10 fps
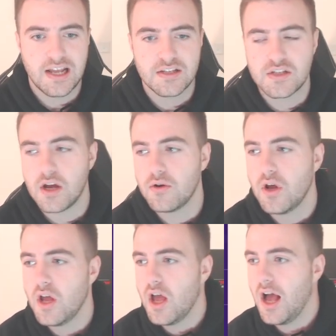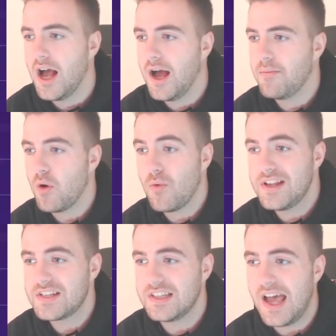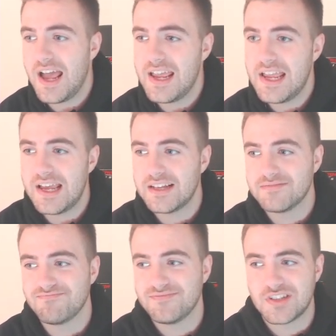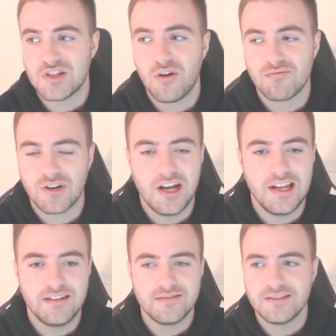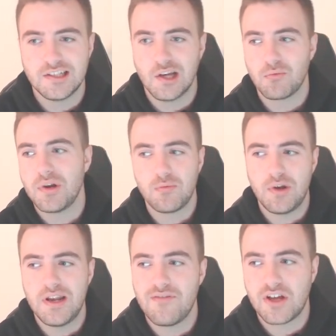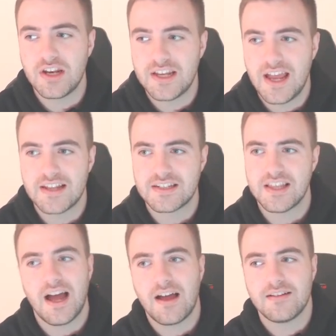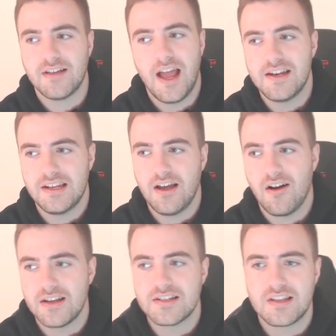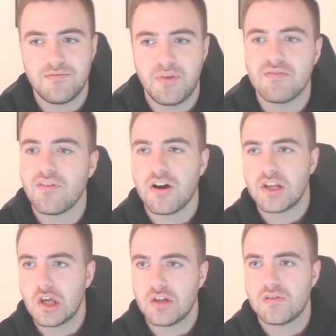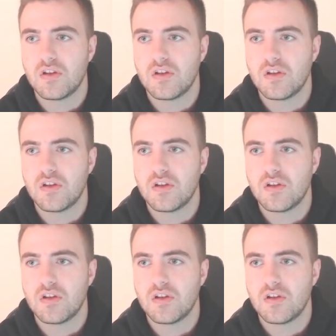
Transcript: So a win today is not really. Look, we're never going to get to that heady heights. They've been very good.